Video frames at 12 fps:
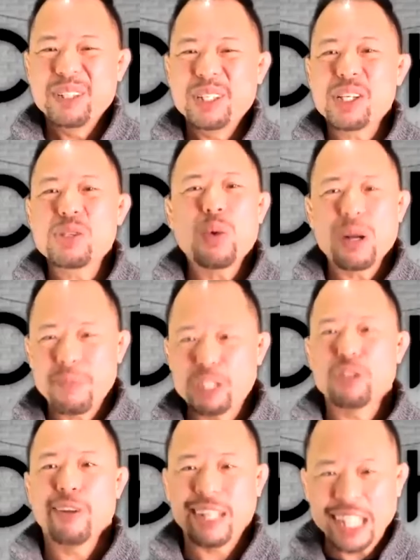you just want to make
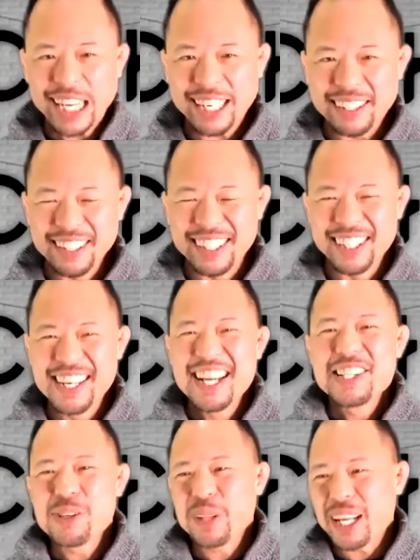sure they're clean
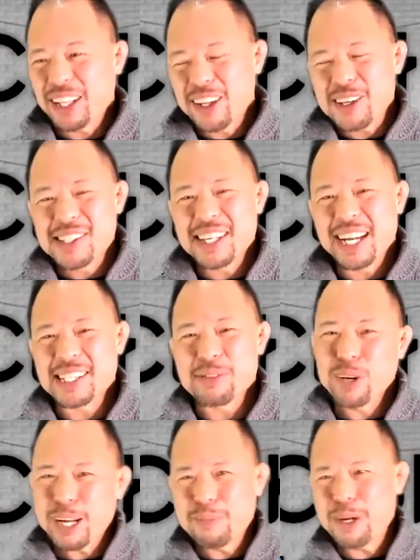so that it looks nice.
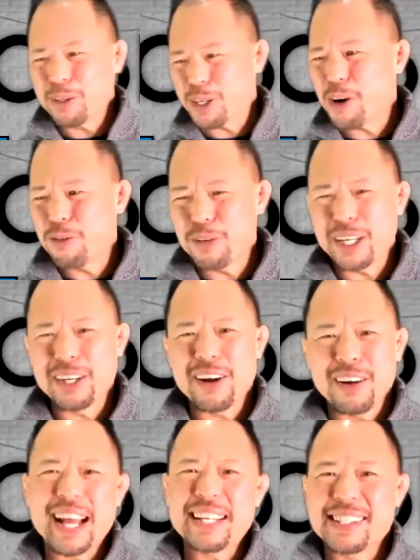Forget about COVID and
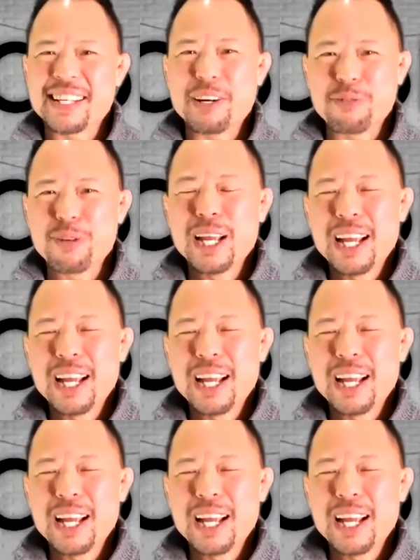all that stuff.